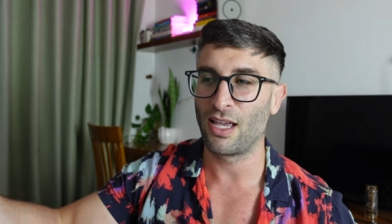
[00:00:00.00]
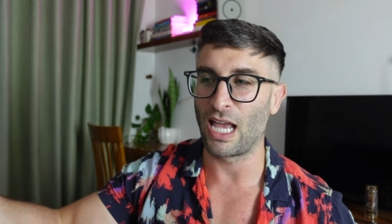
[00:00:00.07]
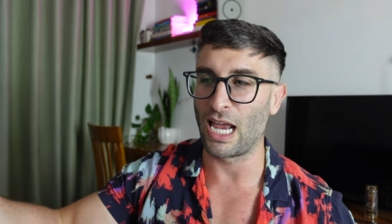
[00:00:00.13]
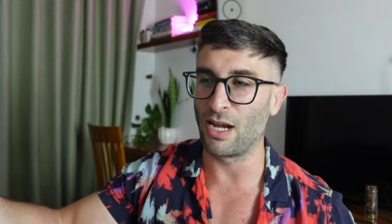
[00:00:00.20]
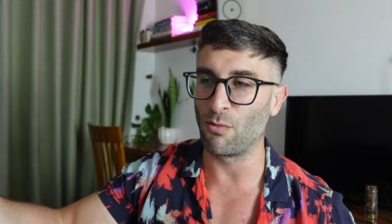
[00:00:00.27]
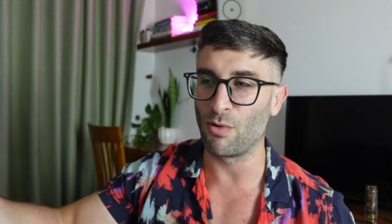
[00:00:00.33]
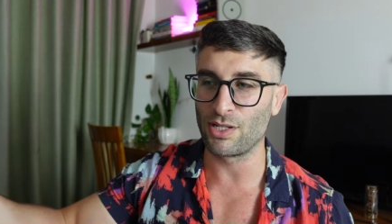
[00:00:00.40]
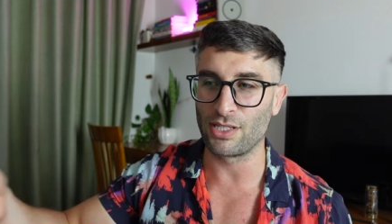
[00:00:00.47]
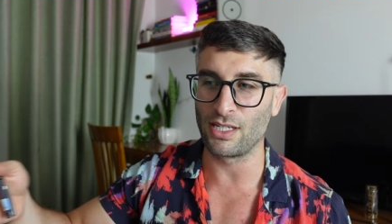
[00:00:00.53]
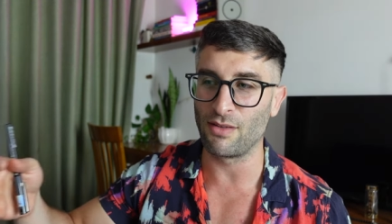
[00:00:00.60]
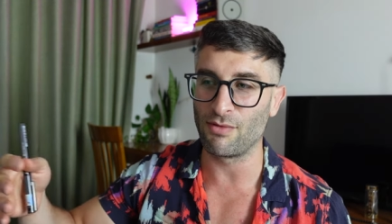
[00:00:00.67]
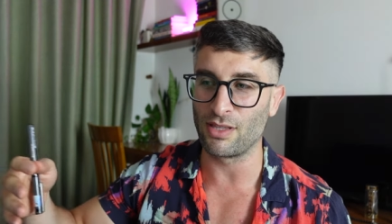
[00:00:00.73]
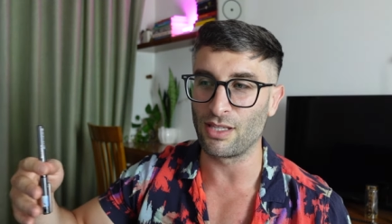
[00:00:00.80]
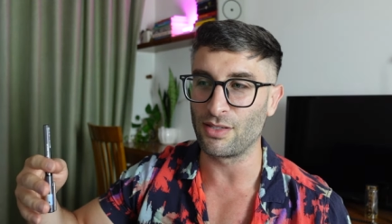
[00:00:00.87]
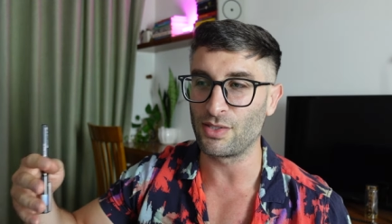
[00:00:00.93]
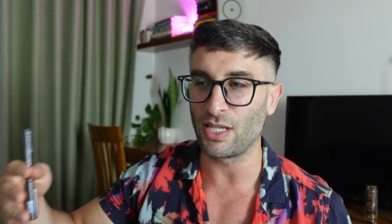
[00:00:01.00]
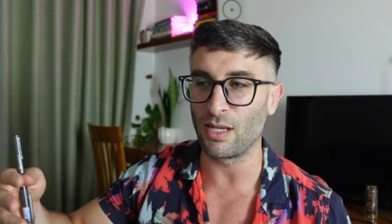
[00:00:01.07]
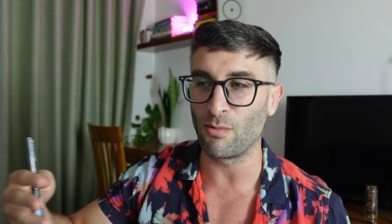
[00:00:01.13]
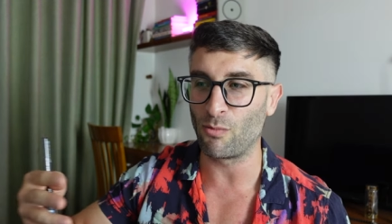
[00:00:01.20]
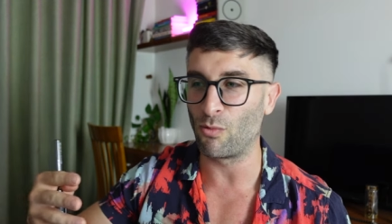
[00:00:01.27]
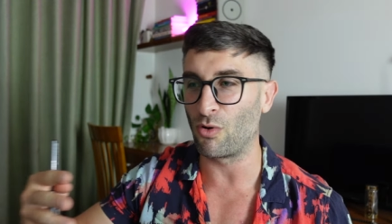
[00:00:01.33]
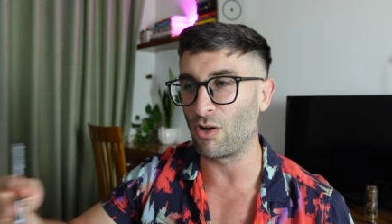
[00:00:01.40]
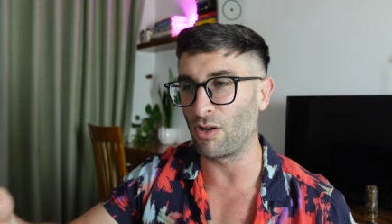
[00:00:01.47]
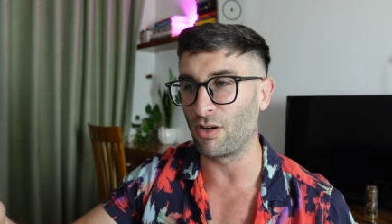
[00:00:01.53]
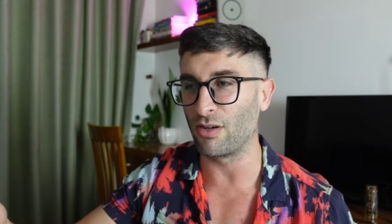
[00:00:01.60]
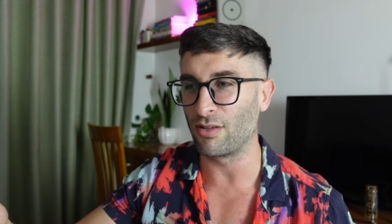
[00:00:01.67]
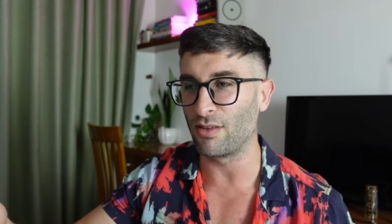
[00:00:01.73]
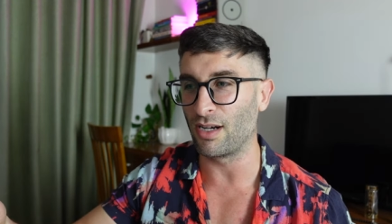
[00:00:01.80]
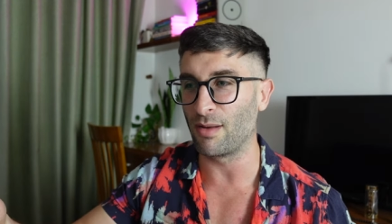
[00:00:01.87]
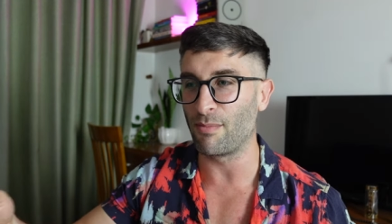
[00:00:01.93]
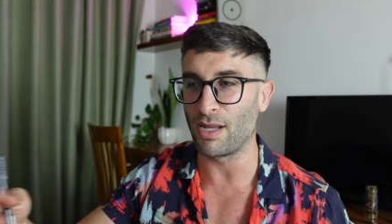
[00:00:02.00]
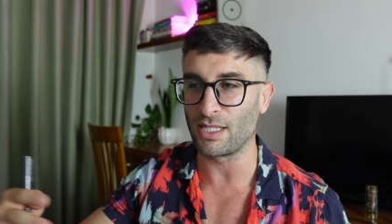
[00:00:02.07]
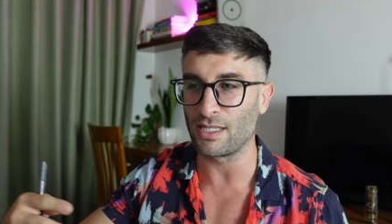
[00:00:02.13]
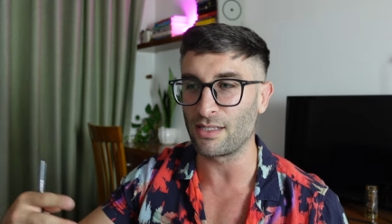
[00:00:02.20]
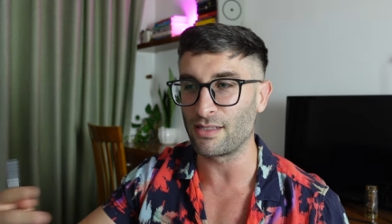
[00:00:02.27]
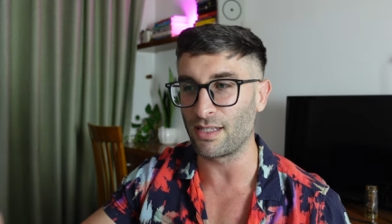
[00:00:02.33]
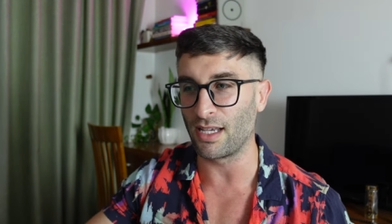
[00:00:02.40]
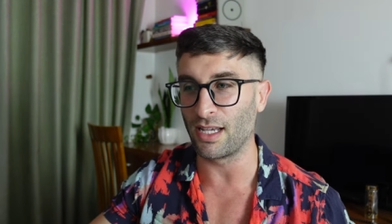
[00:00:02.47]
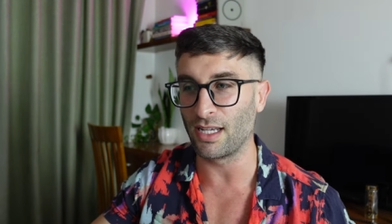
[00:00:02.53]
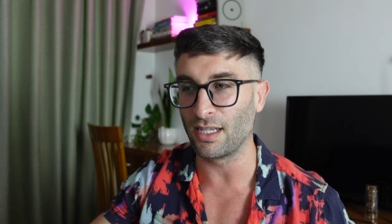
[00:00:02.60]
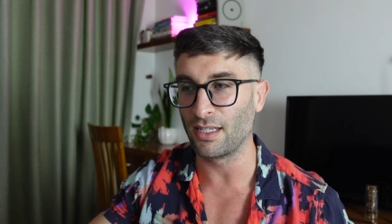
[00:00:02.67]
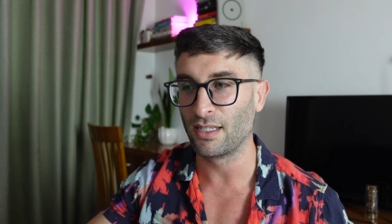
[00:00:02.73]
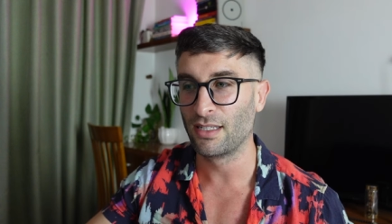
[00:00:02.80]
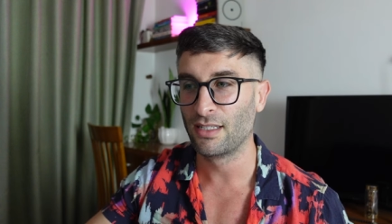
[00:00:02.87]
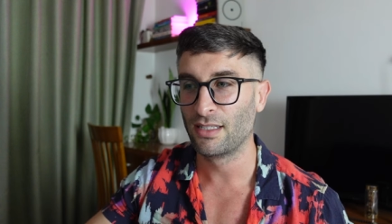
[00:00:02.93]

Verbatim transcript: and it wasn't even the same word that I meant to say,